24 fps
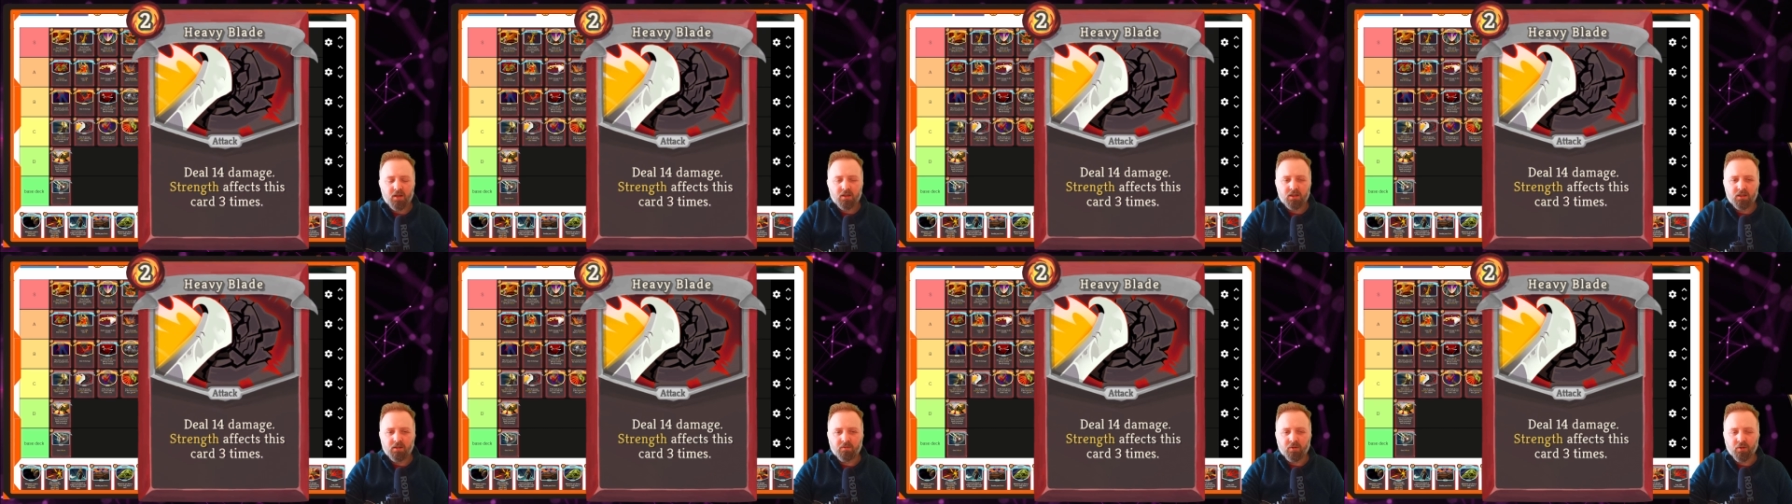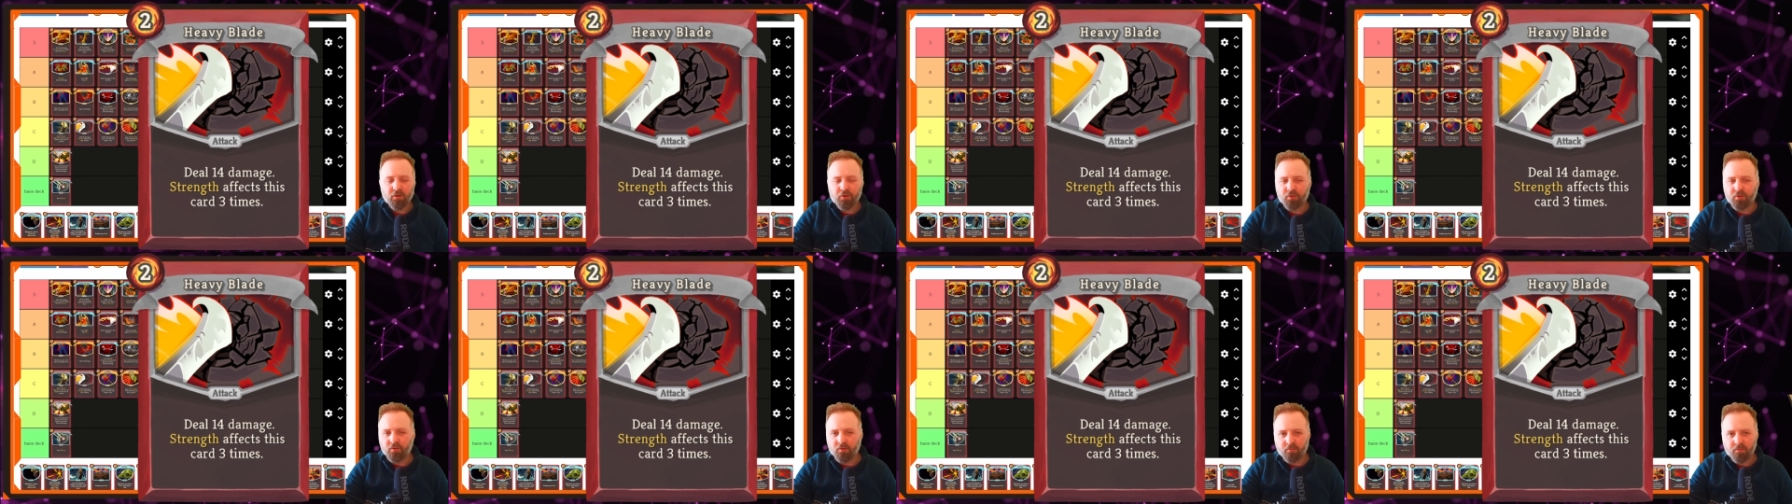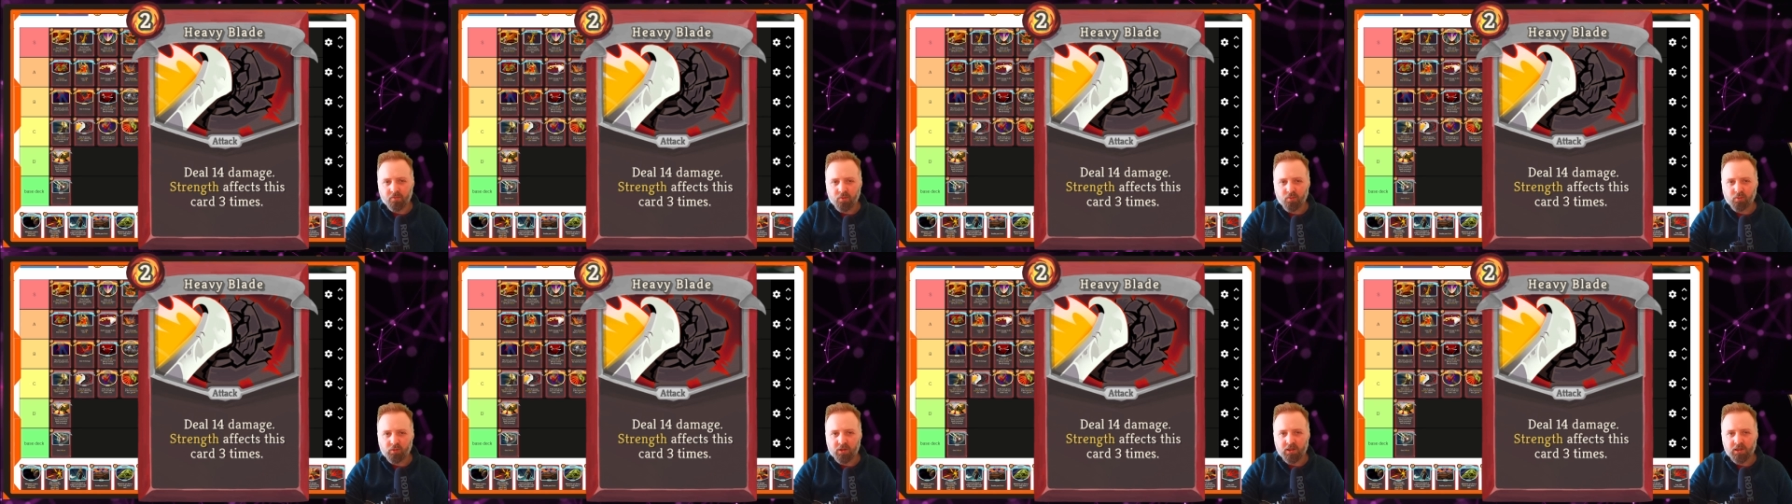you've got Sword
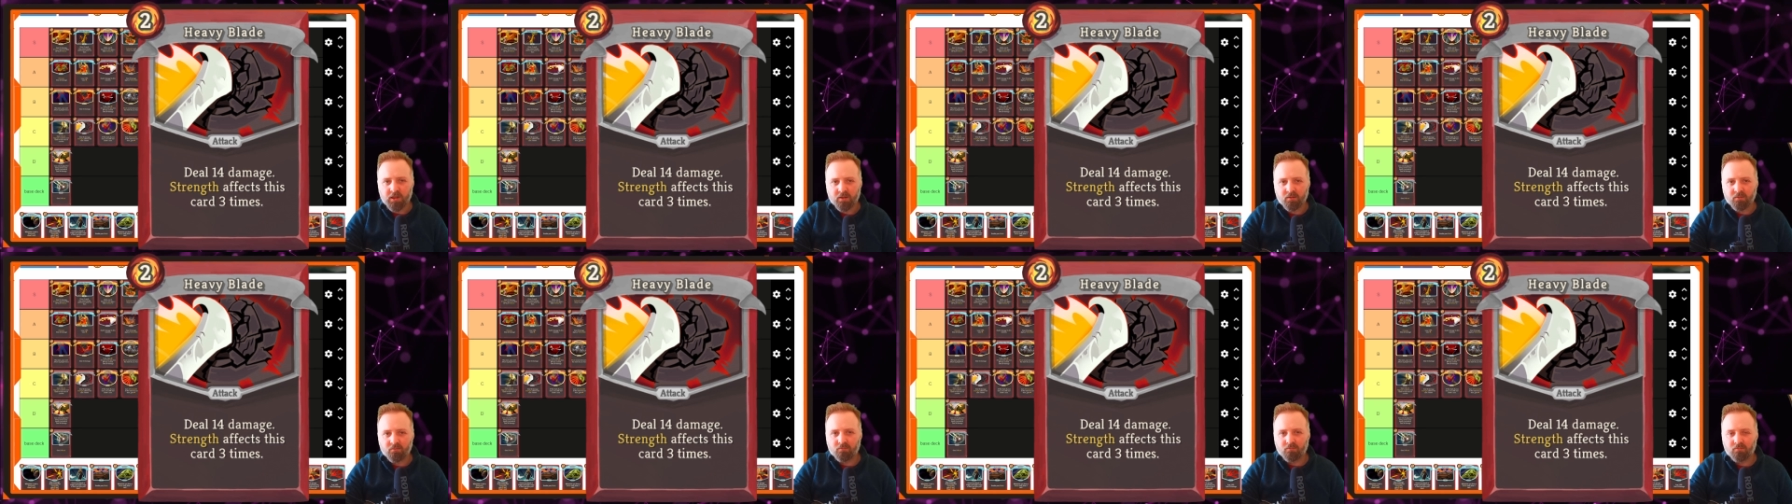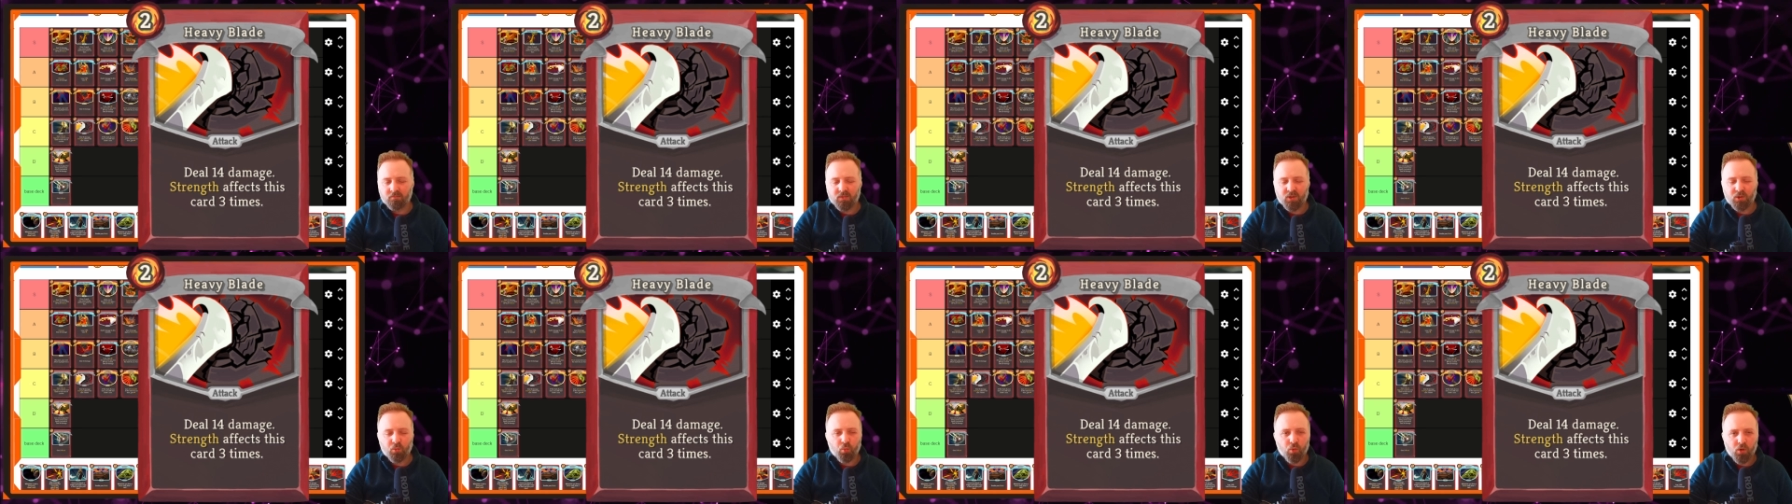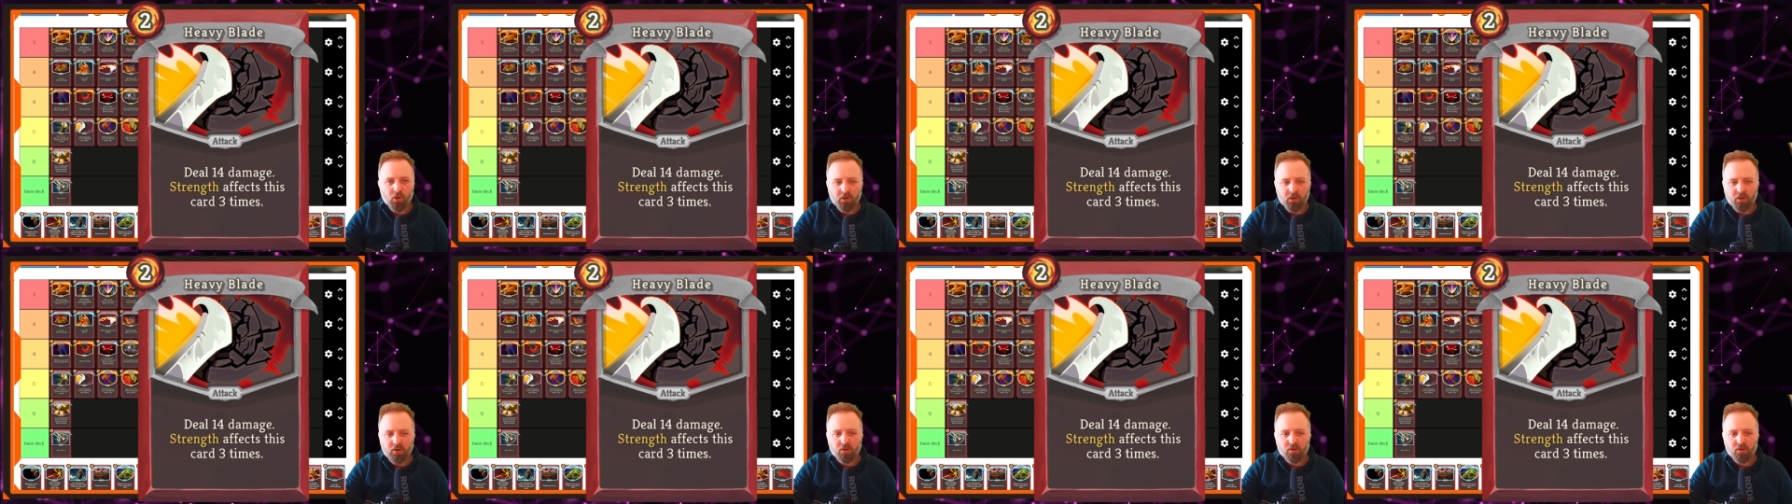Boomerang. It's
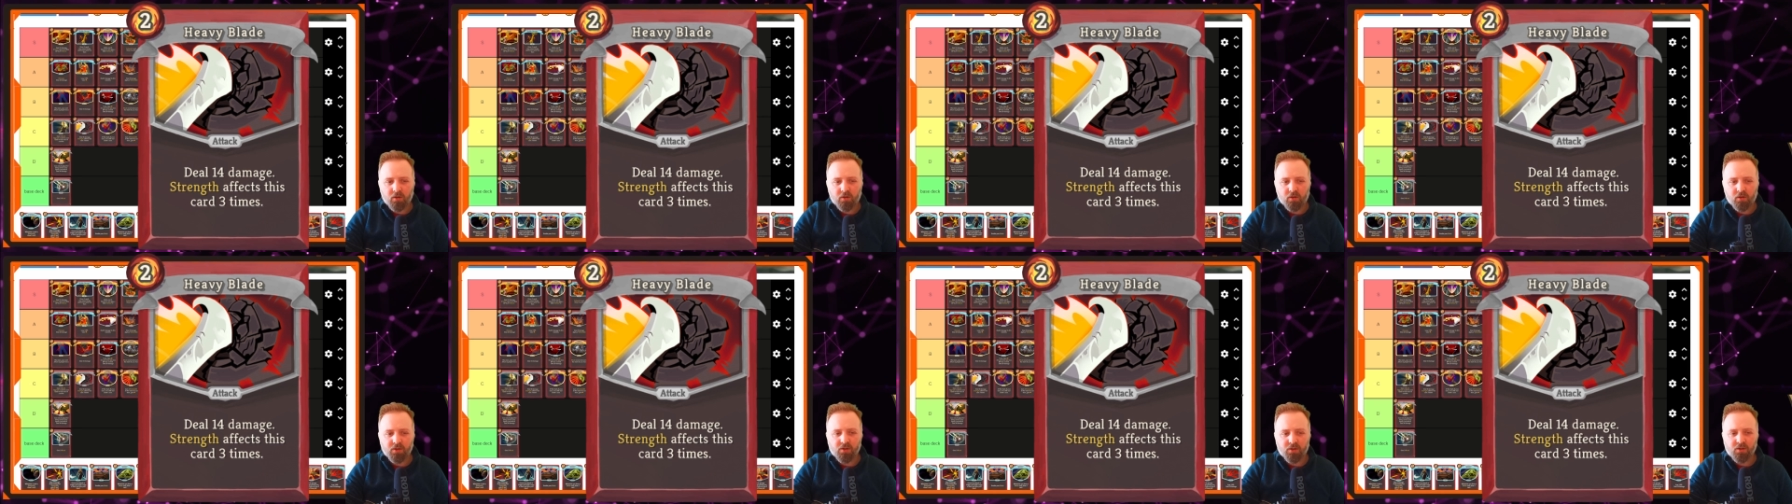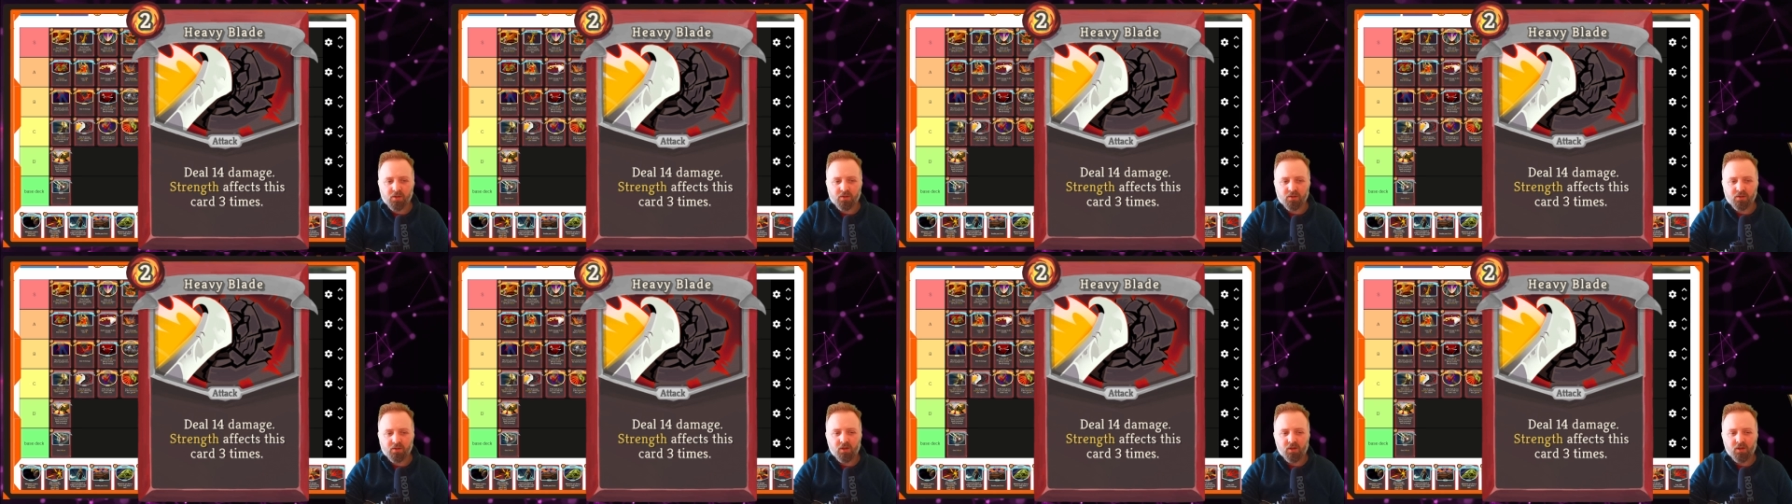1 cost.